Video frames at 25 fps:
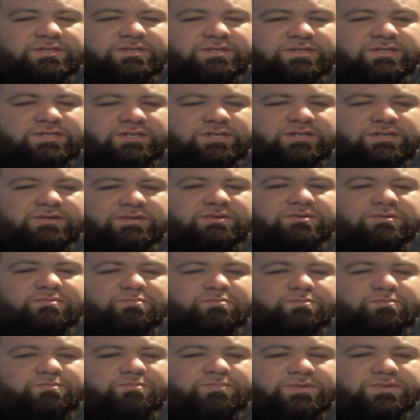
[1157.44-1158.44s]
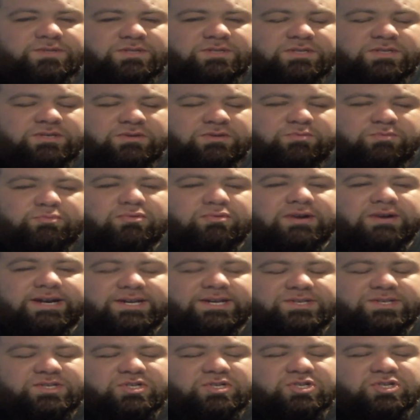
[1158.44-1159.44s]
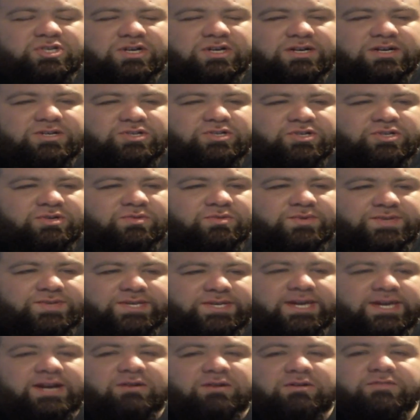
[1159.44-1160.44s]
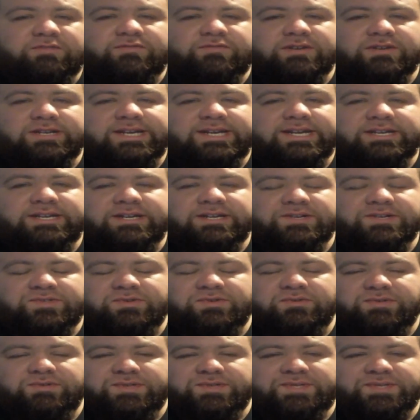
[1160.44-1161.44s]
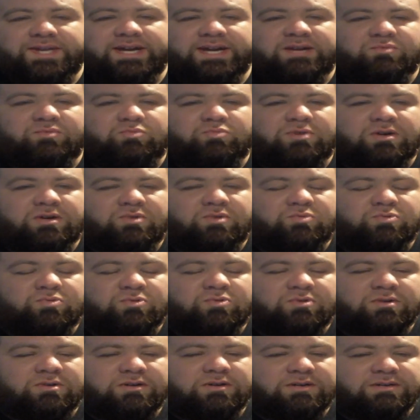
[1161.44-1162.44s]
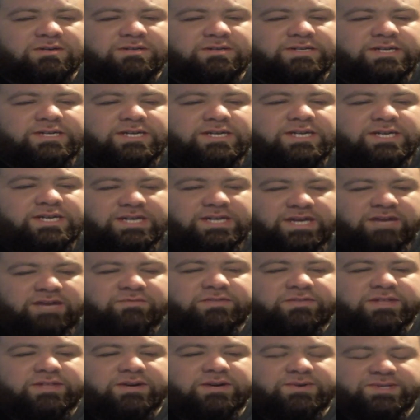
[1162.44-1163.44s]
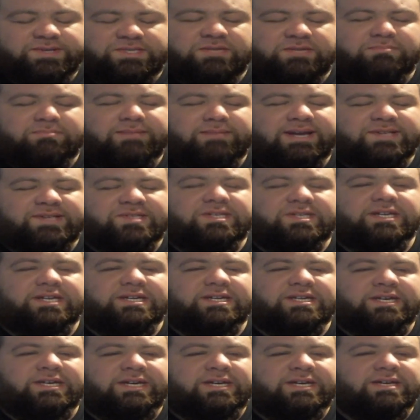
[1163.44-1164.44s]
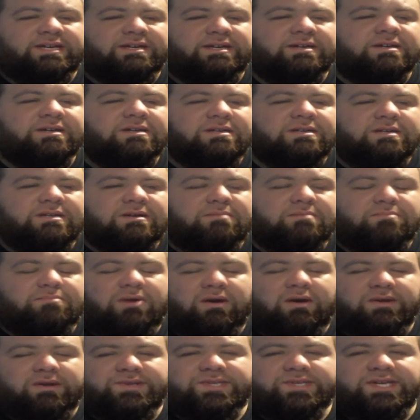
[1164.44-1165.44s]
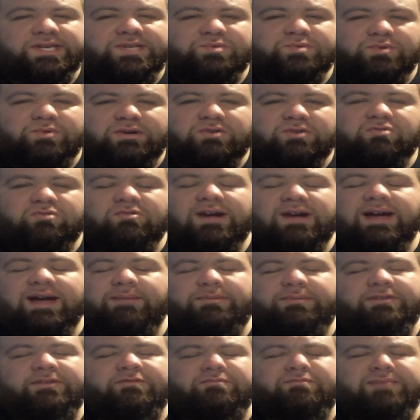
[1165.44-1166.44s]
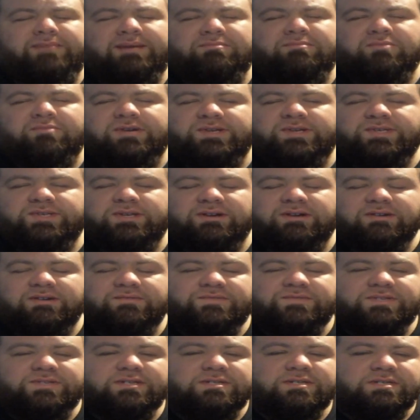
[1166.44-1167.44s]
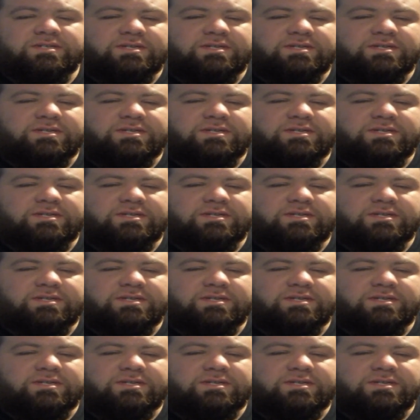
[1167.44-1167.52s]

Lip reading: to Brits, Churchill was a hero for leading us through the Second World War, even though his domestic policies were crap, if memory serves.